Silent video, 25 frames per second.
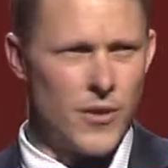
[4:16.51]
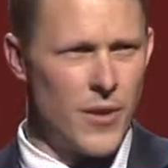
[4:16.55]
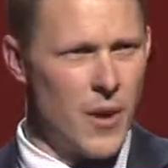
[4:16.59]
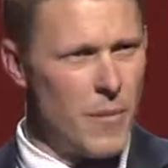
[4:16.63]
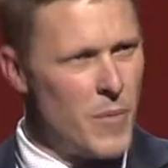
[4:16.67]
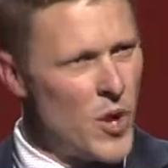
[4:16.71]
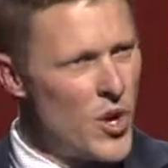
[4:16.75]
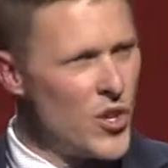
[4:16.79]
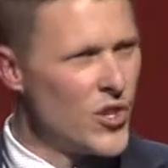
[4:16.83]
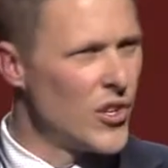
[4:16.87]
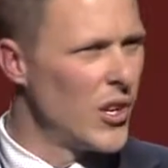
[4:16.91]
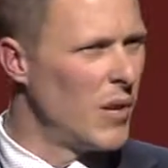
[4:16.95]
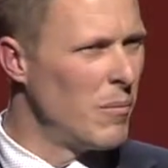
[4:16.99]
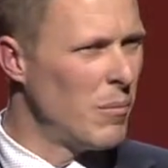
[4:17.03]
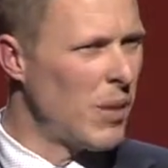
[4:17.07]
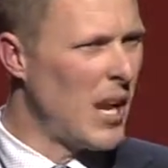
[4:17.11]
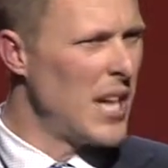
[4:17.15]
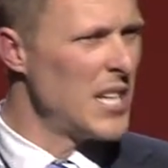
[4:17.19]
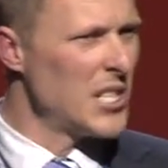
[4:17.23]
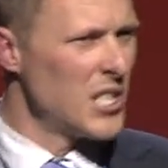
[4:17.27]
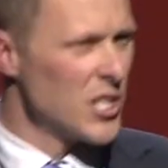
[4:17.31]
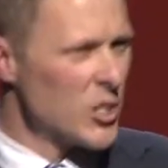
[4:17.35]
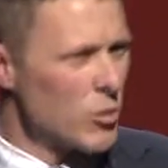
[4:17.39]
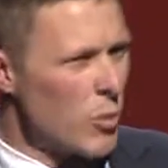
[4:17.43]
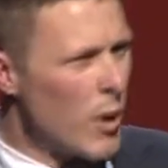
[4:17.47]
emerging in
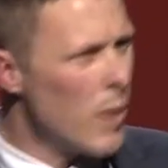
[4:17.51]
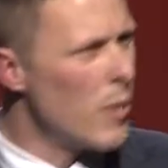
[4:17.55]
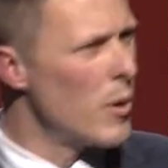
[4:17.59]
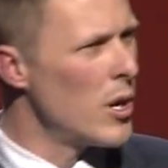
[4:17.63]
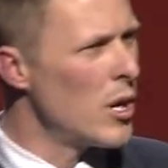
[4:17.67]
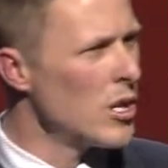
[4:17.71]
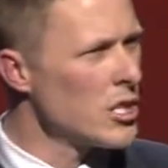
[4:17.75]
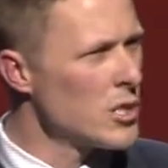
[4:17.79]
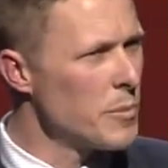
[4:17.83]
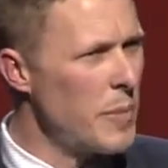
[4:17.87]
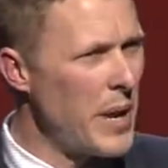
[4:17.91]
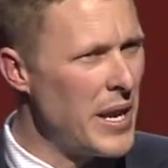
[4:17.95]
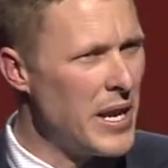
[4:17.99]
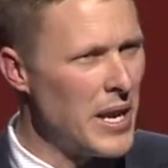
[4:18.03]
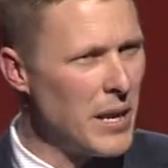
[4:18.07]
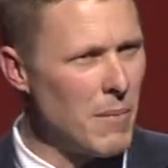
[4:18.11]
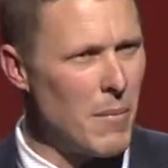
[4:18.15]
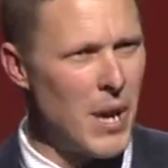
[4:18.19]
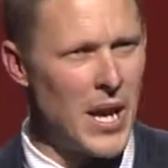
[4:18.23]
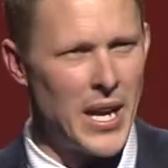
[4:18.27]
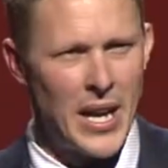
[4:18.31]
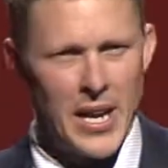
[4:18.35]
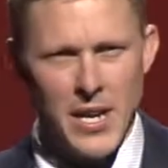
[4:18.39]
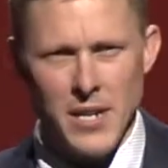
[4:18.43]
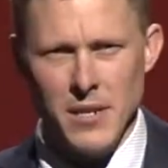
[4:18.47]
places where we're not spending
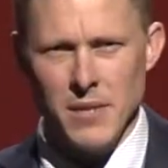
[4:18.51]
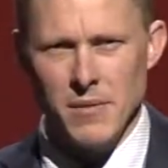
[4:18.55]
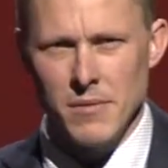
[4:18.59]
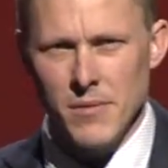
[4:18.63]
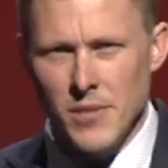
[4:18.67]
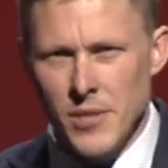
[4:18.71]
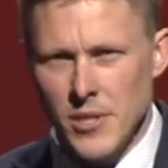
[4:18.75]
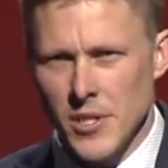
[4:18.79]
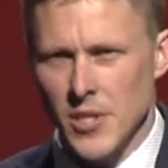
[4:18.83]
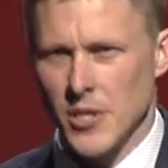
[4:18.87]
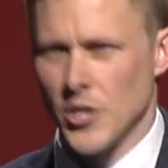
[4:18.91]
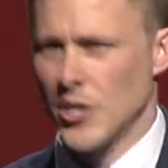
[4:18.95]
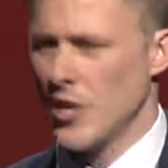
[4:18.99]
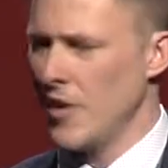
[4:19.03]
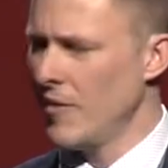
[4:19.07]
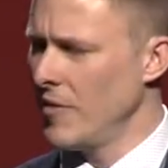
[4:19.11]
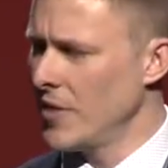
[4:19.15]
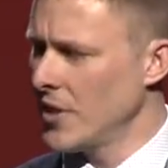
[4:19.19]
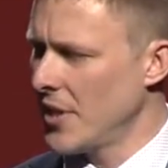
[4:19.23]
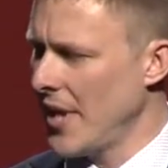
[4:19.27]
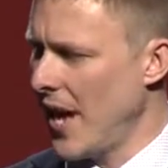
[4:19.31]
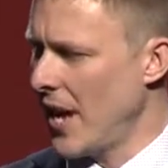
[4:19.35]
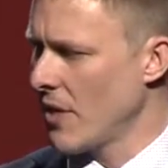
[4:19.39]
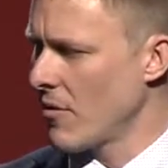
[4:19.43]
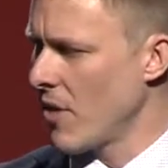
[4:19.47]
money to service
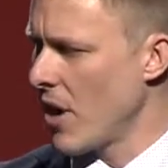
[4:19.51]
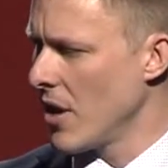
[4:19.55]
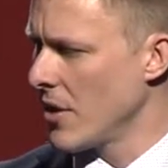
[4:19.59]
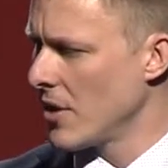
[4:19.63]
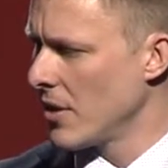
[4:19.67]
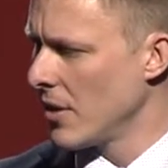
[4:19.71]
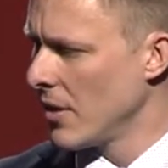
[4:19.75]
that growth.